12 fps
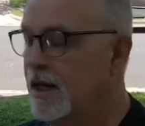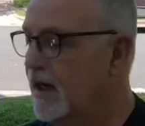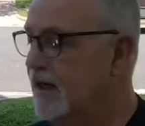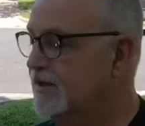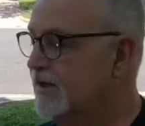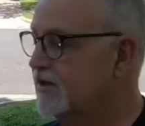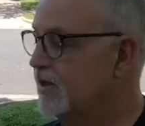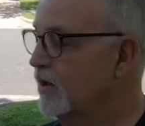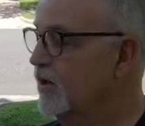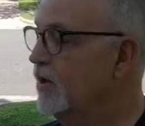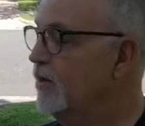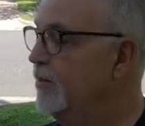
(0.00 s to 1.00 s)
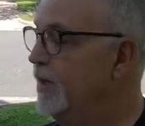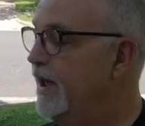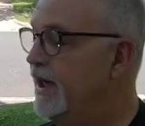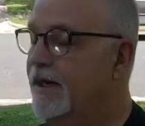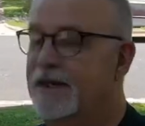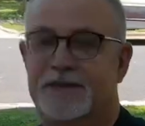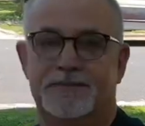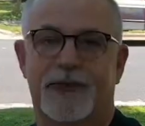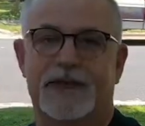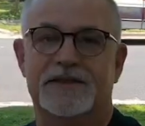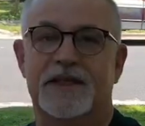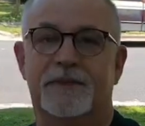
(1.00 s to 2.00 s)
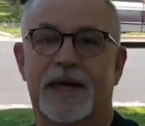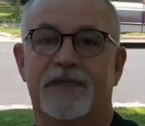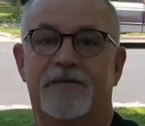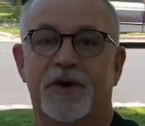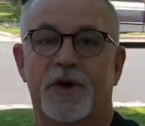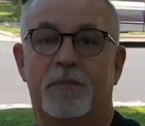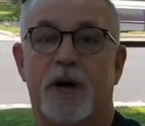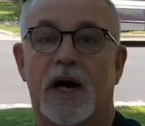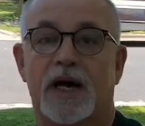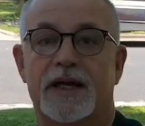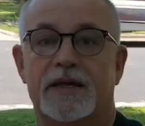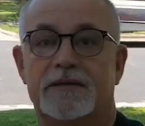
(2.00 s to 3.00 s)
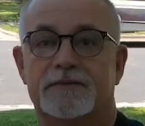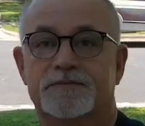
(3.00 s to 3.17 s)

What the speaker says: is this little bitty, basically made for your pocket.